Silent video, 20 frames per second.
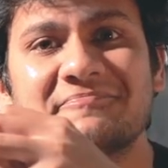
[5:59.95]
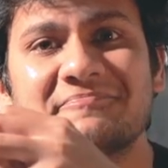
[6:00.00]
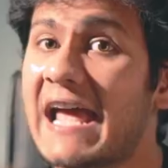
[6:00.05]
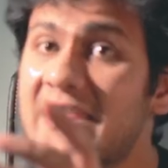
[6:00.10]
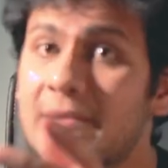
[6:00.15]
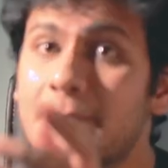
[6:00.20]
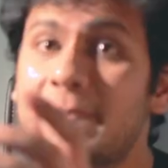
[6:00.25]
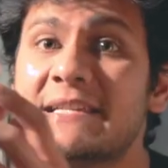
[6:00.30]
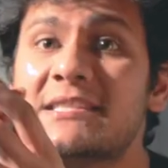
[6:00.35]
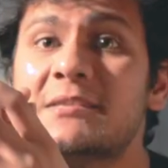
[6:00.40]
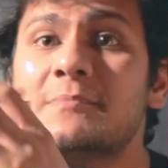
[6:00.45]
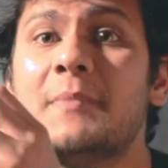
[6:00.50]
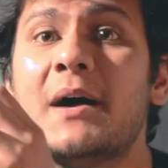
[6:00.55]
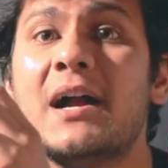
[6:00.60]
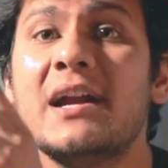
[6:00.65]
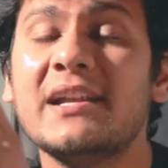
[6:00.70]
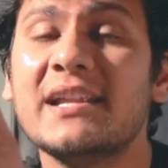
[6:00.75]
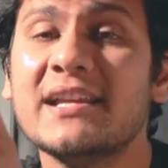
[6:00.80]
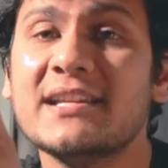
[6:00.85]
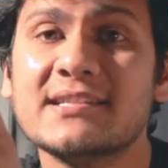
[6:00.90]
And the best
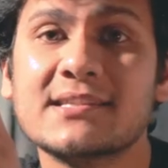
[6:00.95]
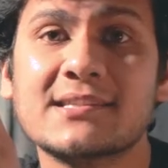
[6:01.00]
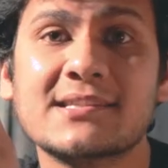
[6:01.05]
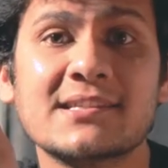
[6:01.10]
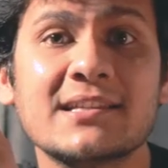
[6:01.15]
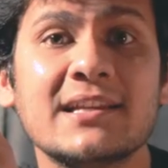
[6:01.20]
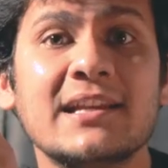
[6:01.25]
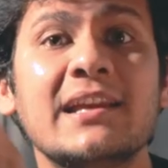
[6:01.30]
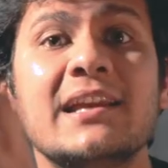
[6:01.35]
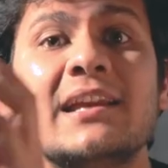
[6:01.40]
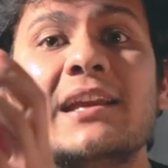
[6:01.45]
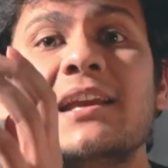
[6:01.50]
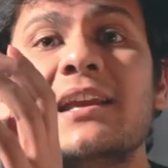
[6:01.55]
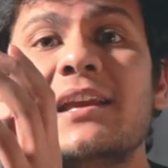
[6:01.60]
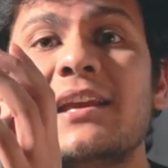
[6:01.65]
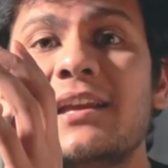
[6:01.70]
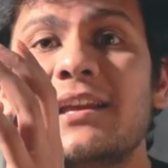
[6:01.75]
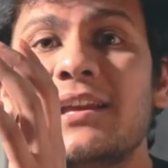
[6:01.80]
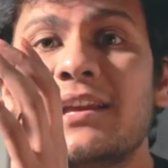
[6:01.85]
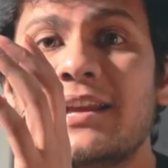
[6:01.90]
part is,
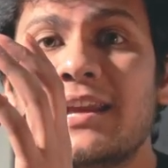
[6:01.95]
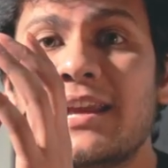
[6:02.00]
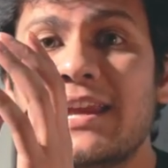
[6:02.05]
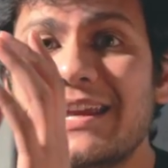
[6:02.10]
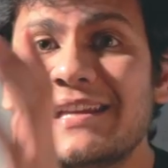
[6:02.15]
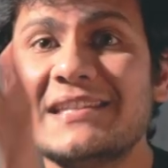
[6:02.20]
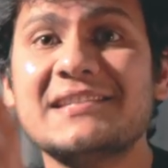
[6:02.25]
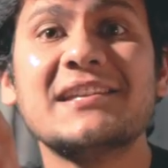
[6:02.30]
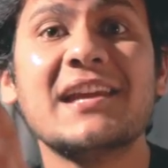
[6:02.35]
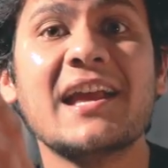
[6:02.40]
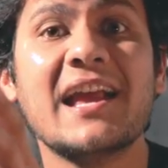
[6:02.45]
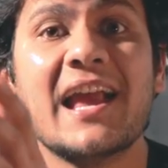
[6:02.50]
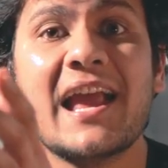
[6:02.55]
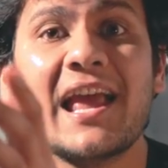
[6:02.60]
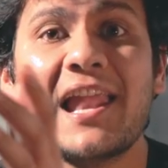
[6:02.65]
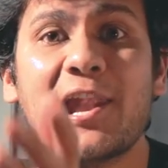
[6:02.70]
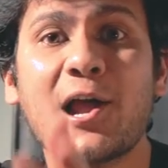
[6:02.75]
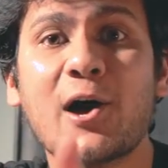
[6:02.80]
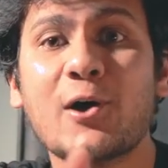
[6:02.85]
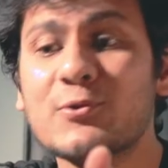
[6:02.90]
it
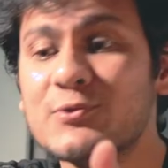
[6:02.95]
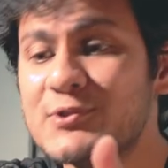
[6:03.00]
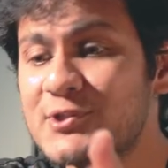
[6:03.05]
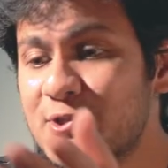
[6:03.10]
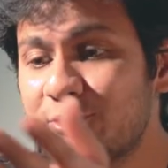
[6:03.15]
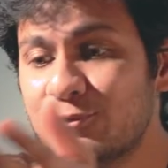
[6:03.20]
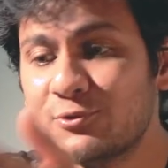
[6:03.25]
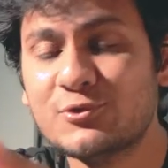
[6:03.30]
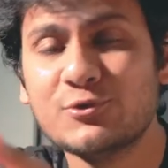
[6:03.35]
allows you